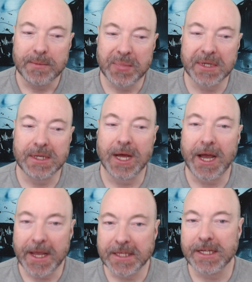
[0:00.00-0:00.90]
but
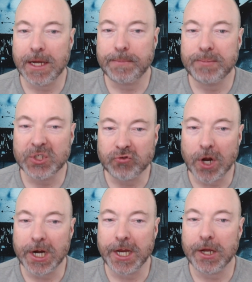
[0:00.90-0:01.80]
I ended up
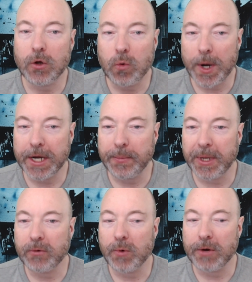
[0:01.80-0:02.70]
struggling quite a
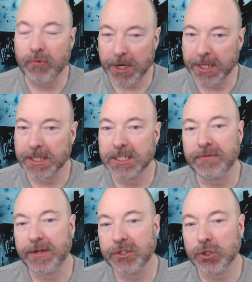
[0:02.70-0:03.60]
bit when running this
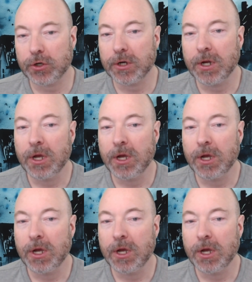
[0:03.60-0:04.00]
adventure.